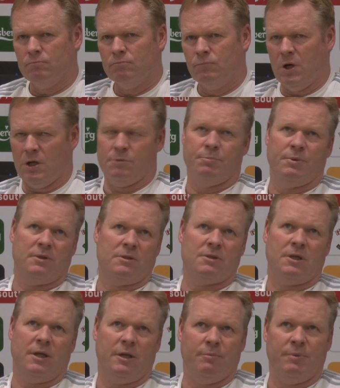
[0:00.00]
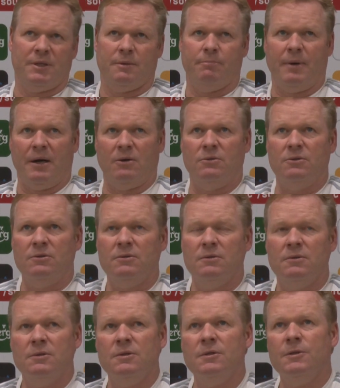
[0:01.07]
Yes, but it's a little bit about
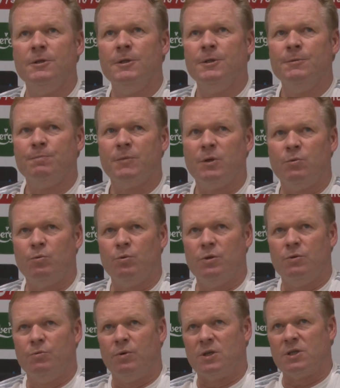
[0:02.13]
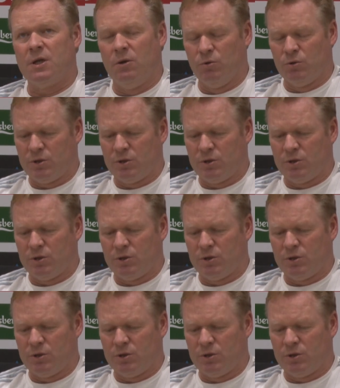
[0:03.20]
that. It was a long